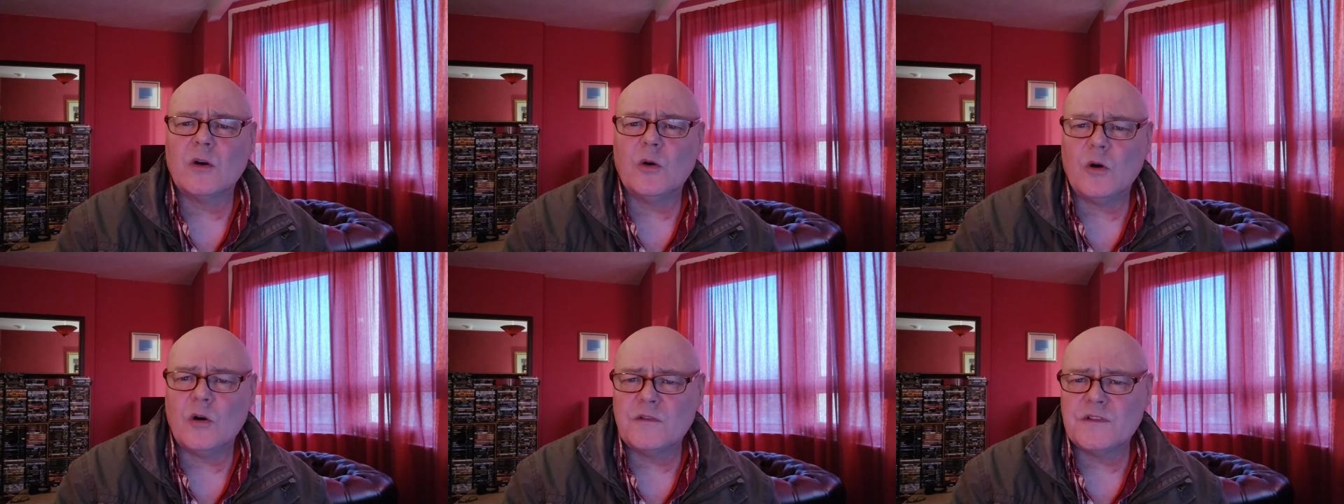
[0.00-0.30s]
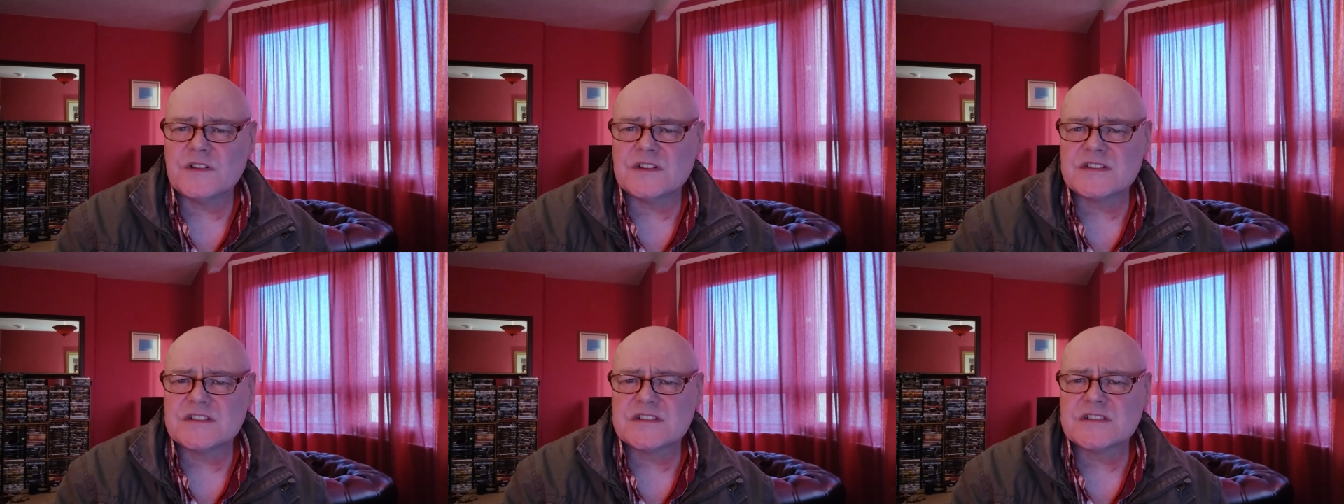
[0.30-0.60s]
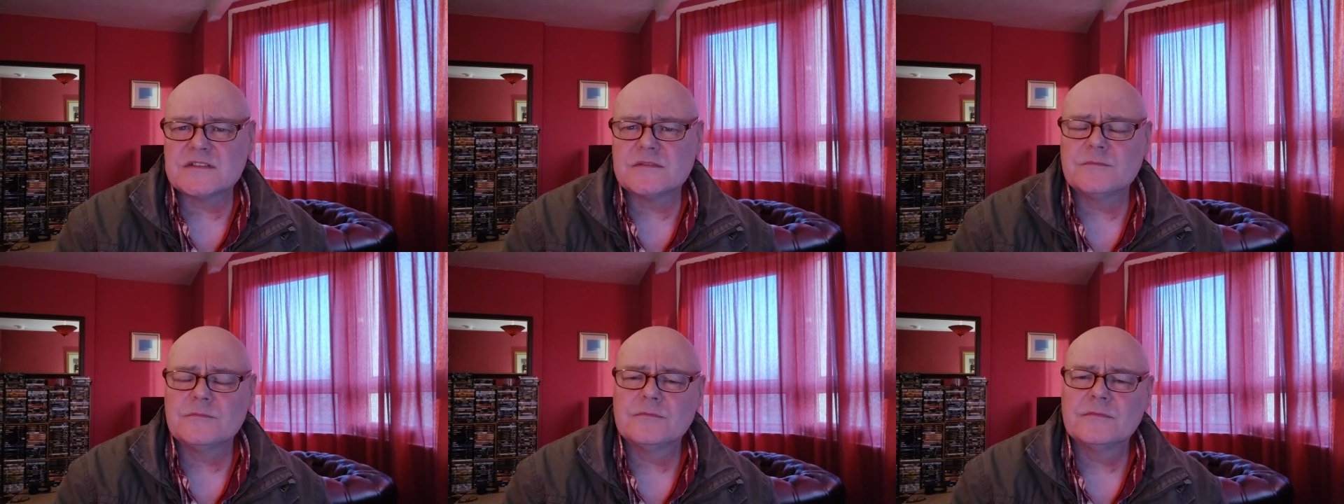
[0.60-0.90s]

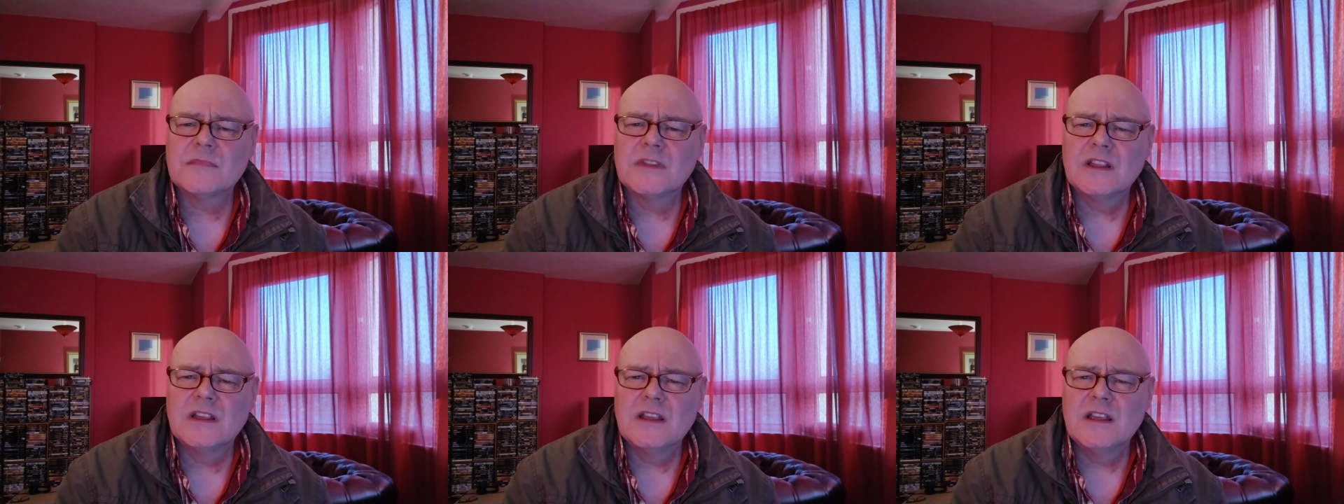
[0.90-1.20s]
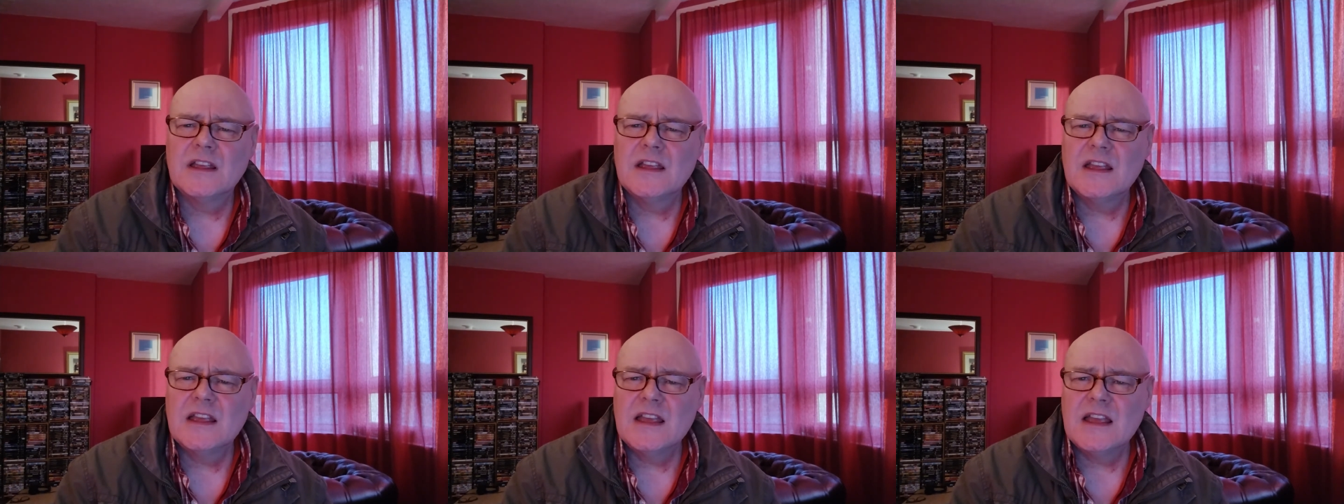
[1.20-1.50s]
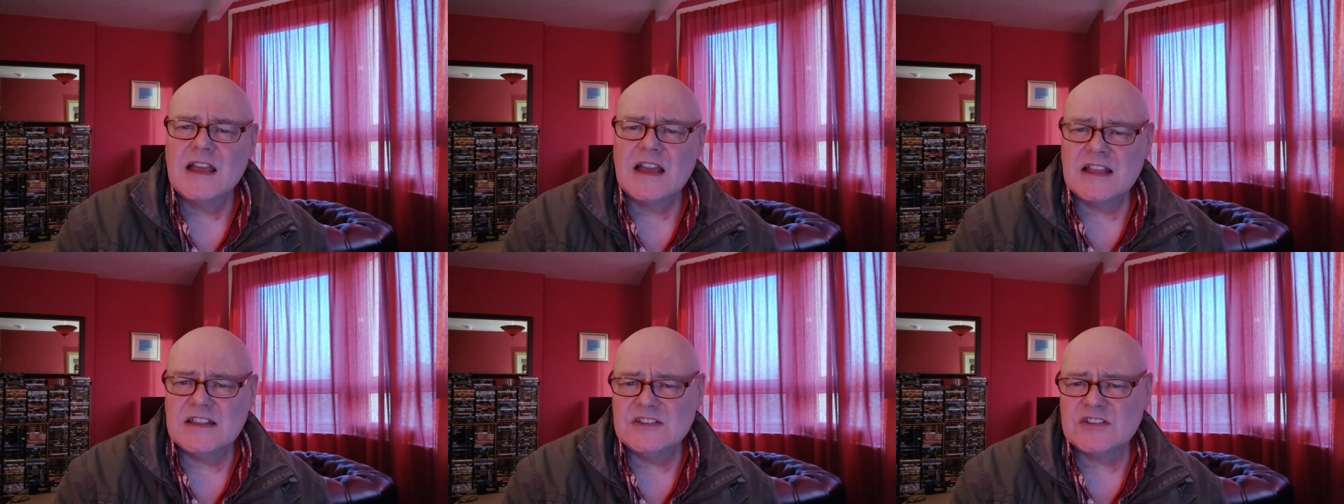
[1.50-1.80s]
office.
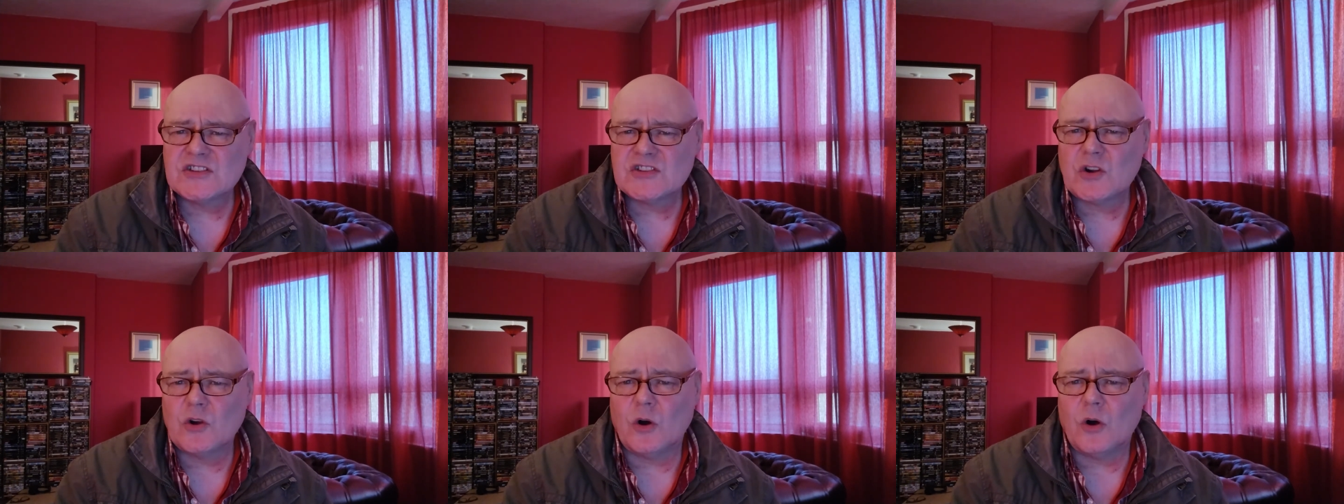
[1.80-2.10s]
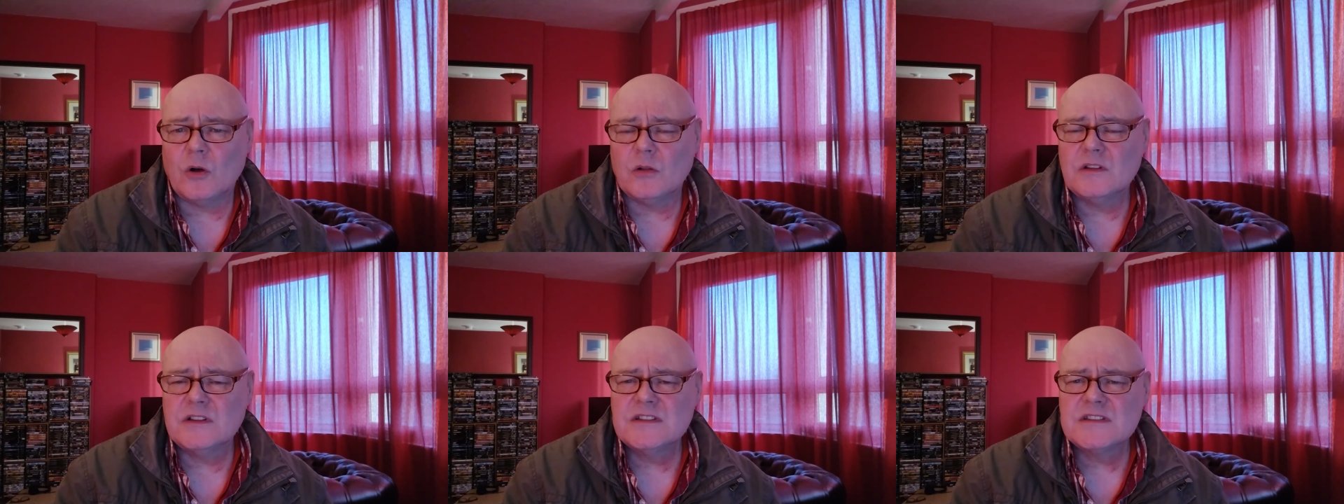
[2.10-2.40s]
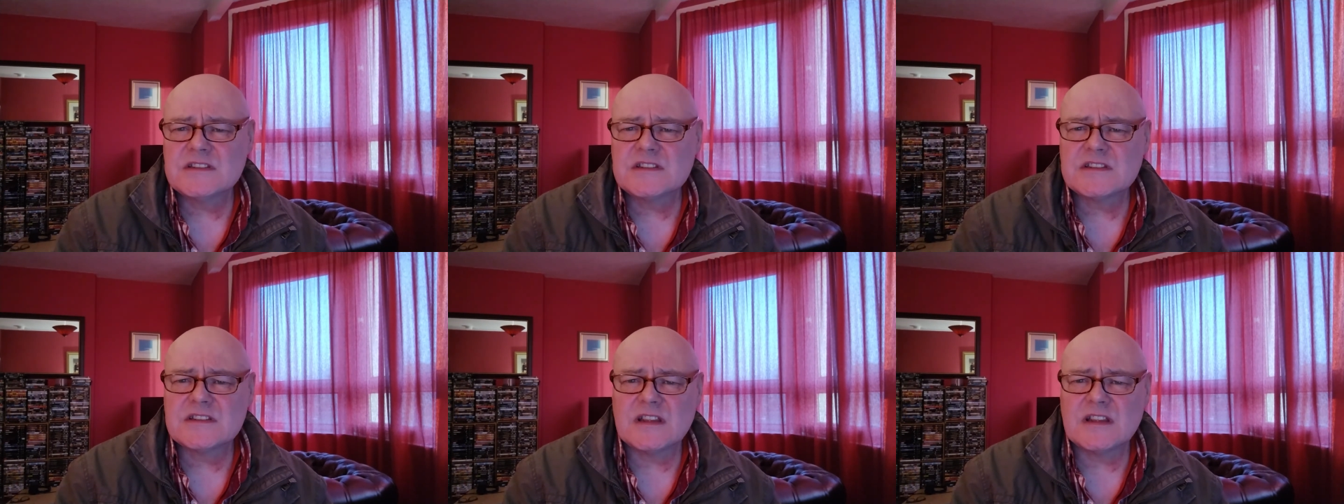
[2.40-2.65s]
In Scotland,